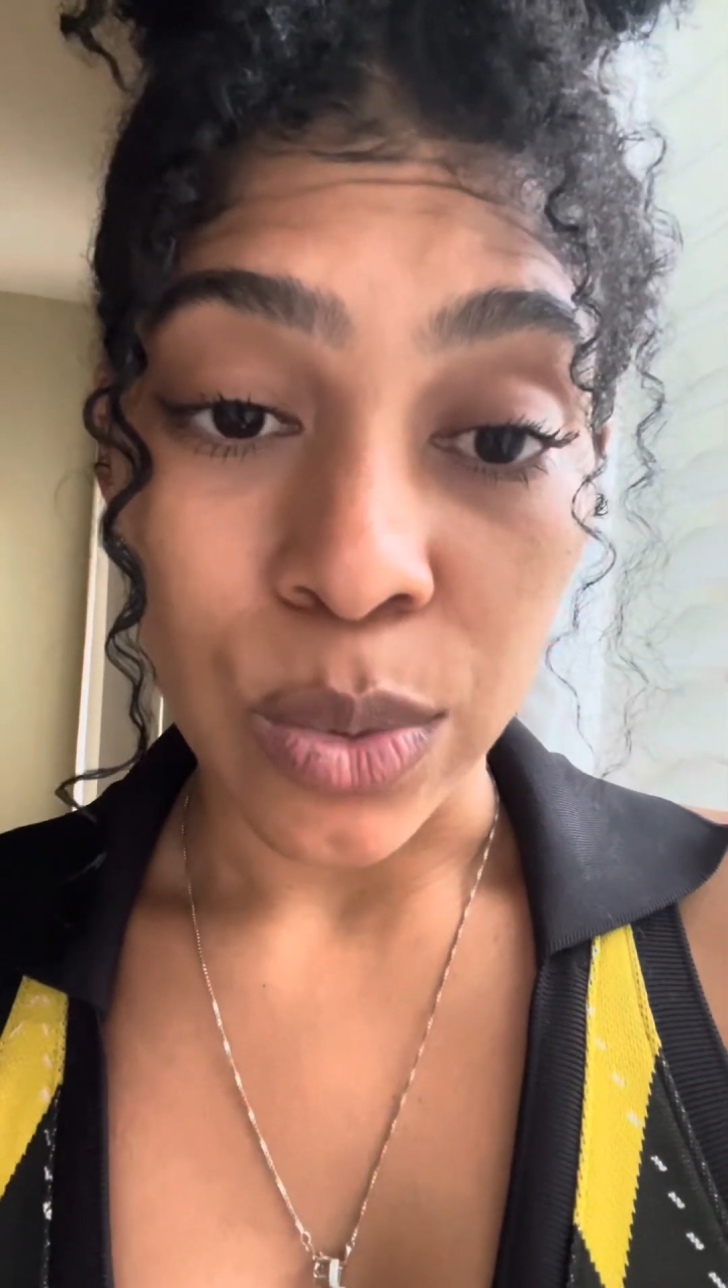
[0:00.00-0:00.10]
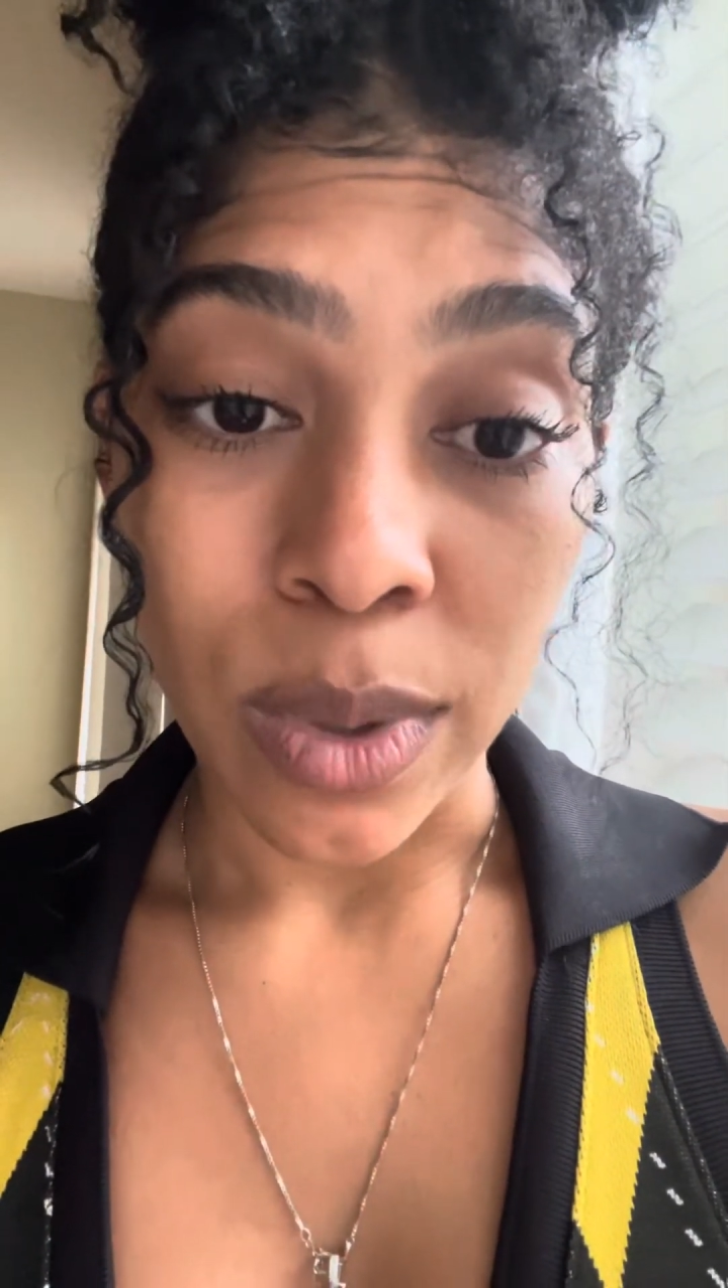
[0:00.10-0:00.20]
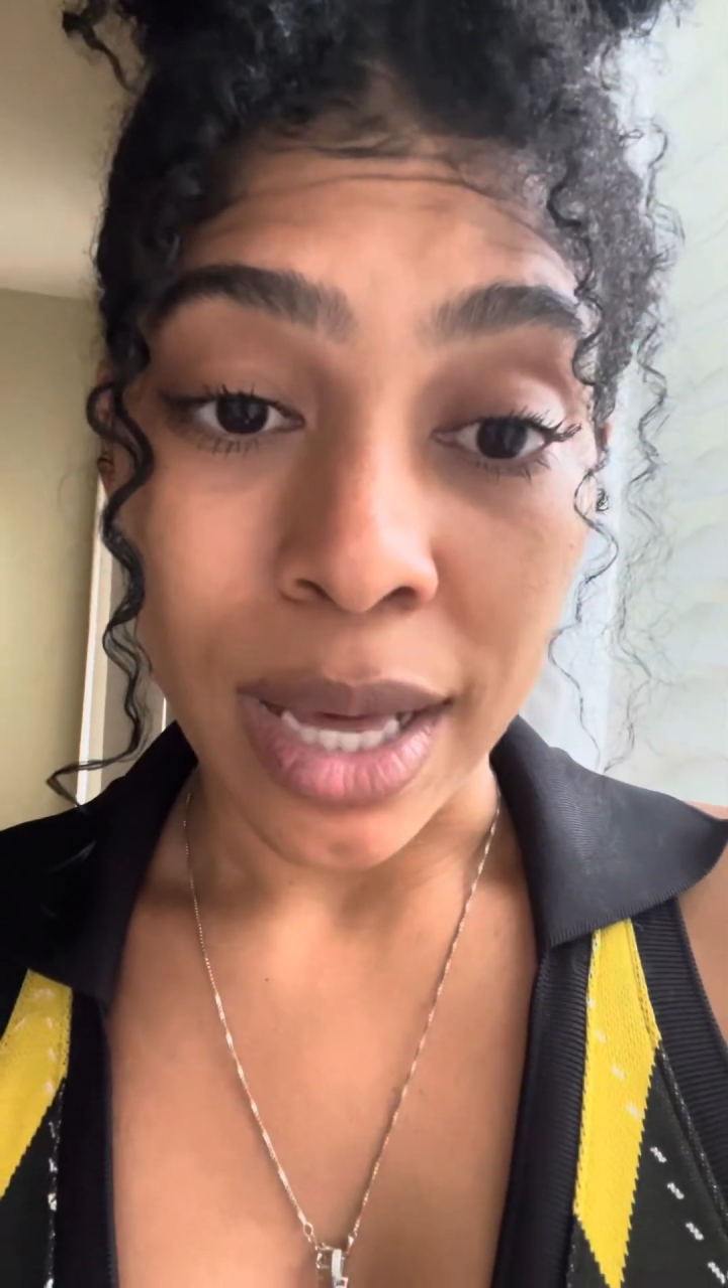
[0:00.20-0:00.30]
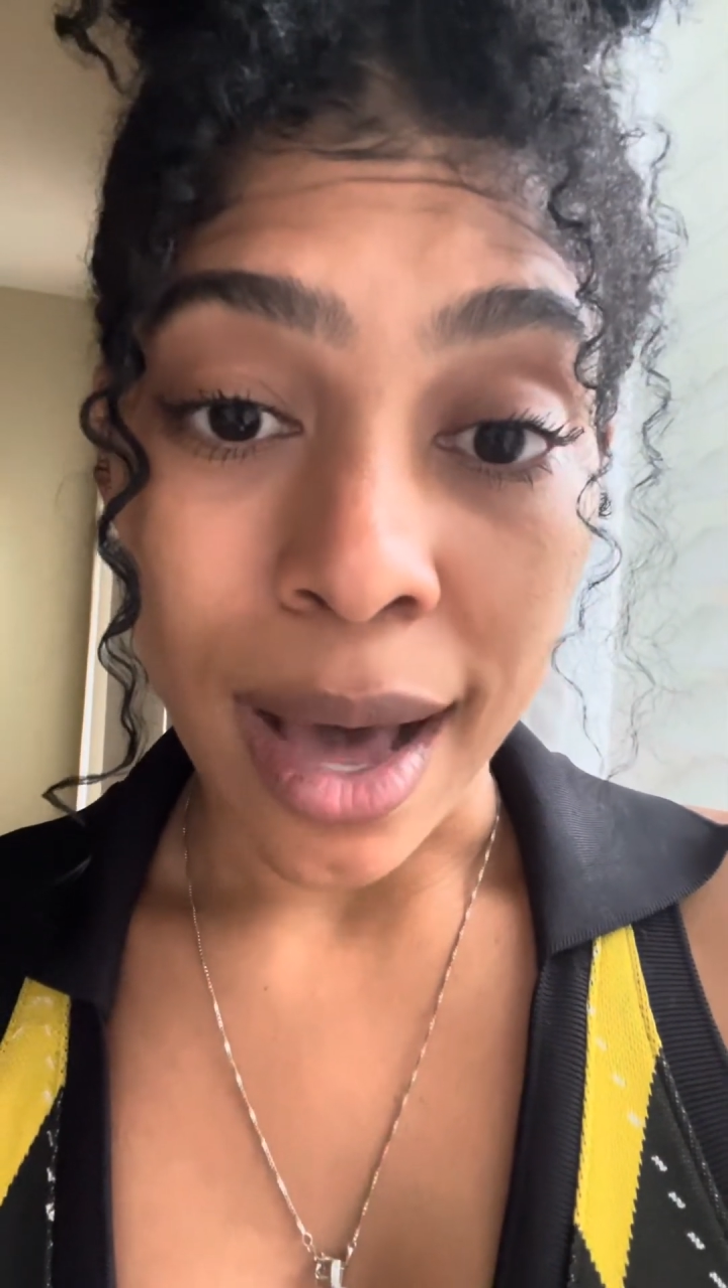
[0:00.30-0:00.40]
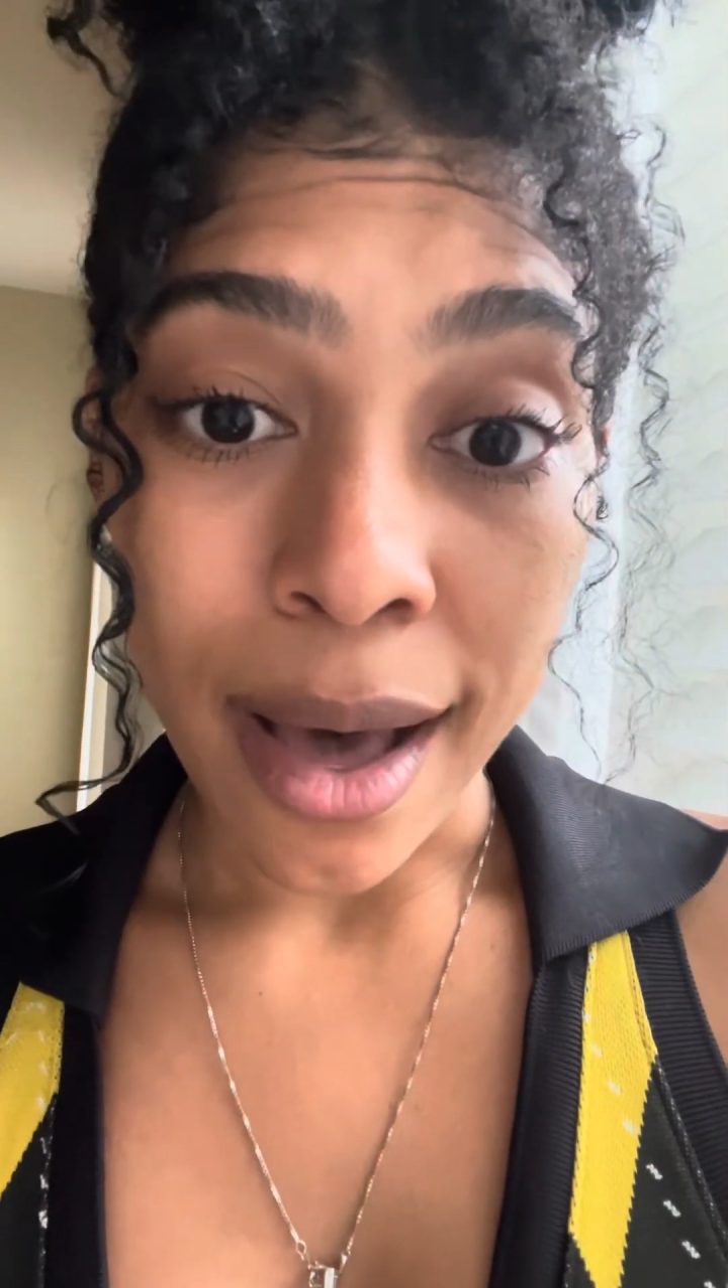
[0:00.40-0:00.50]

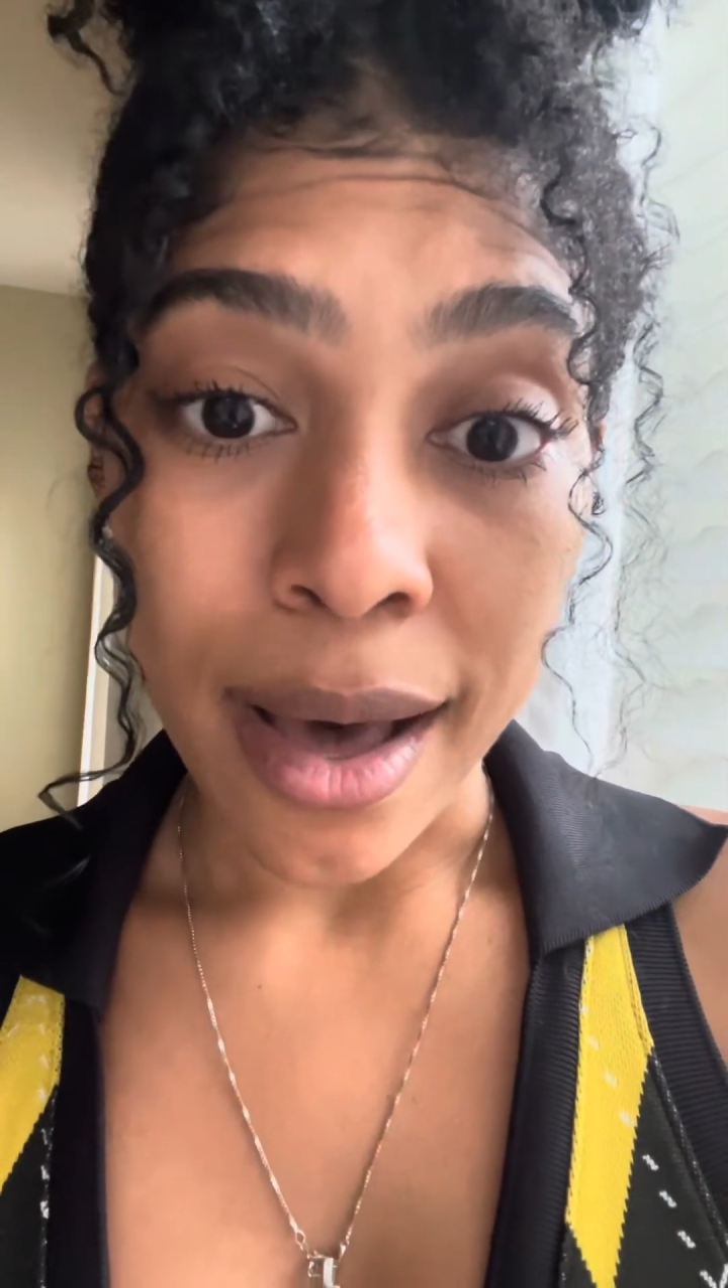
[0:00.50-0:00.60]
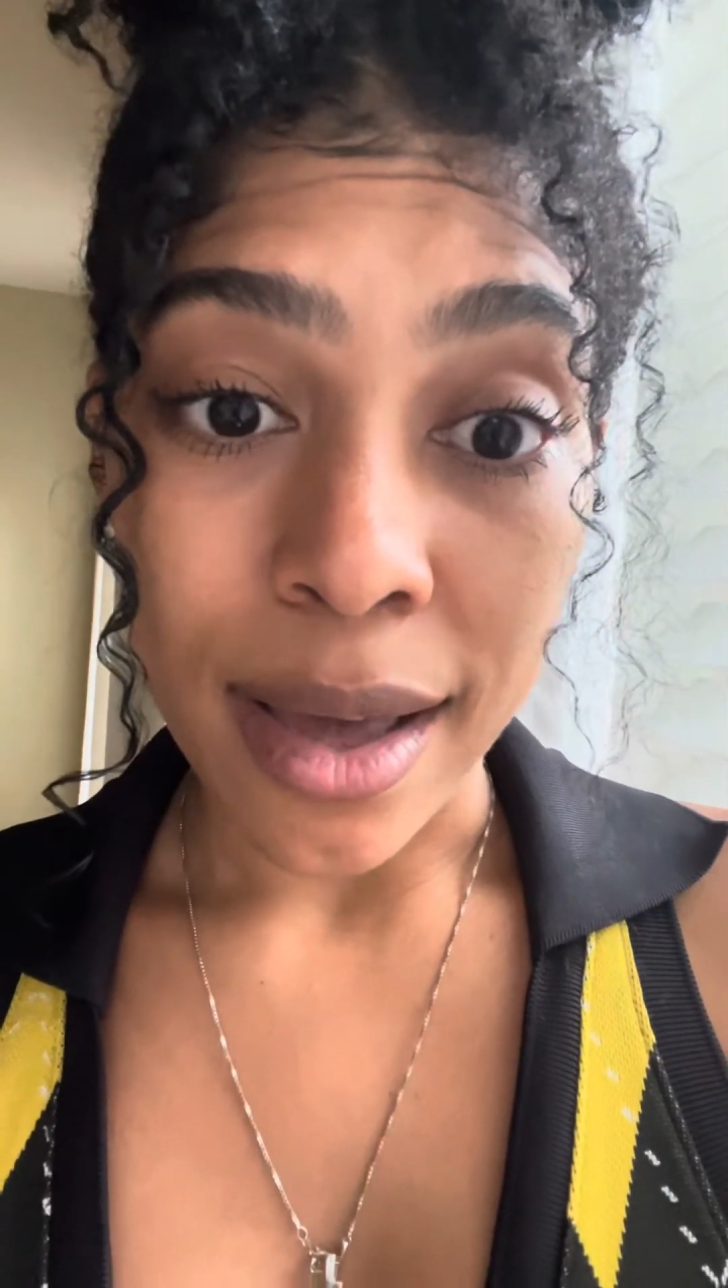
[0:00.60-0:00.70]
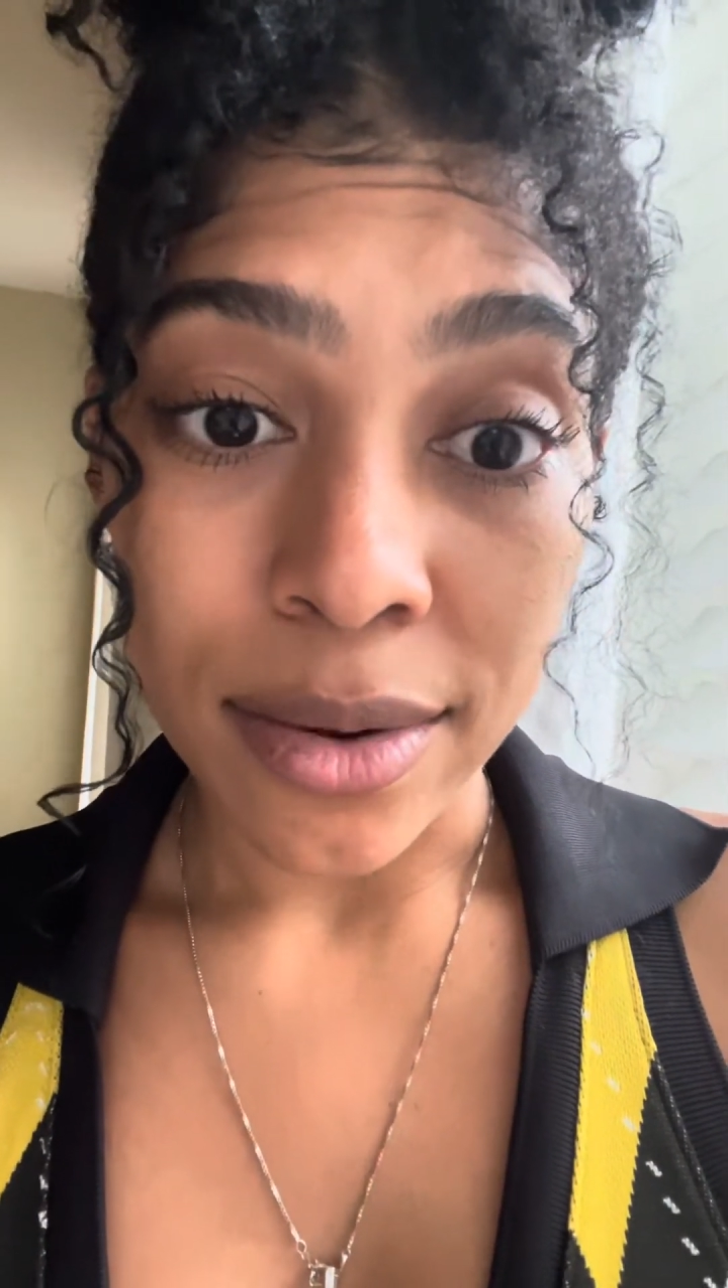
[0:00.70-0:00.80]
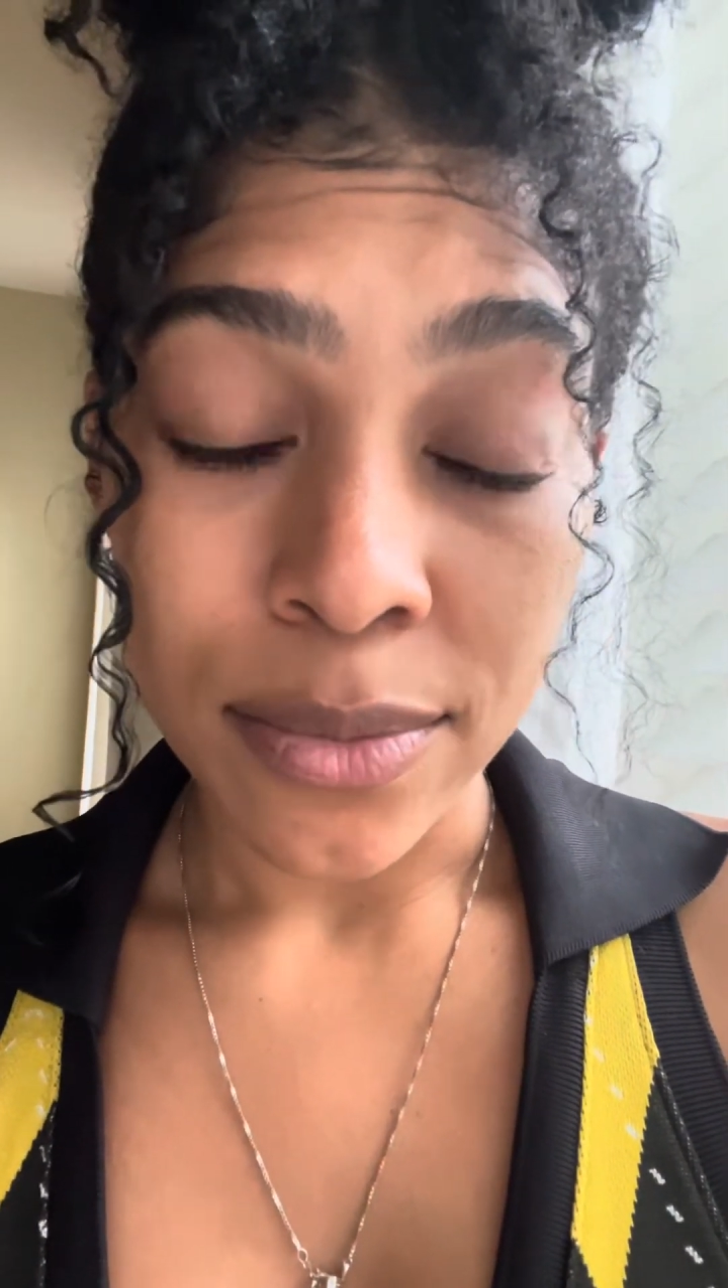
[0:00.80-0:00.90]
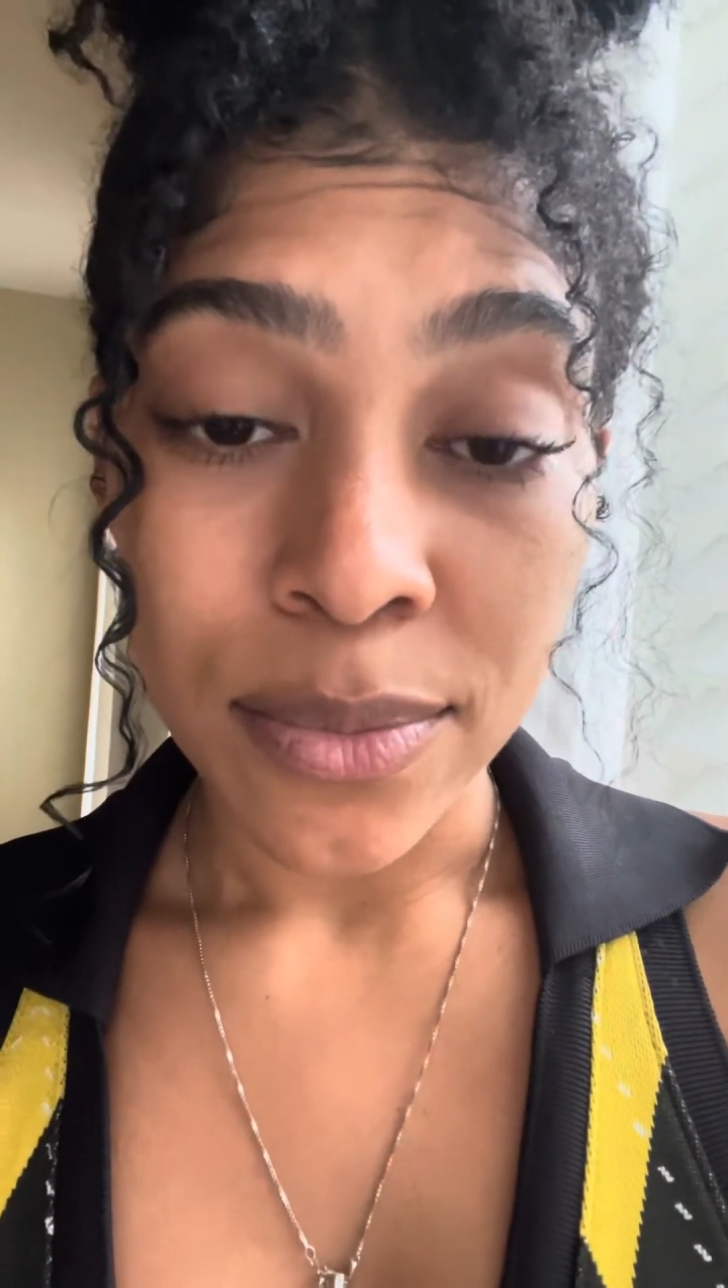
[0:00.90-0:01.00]
with God,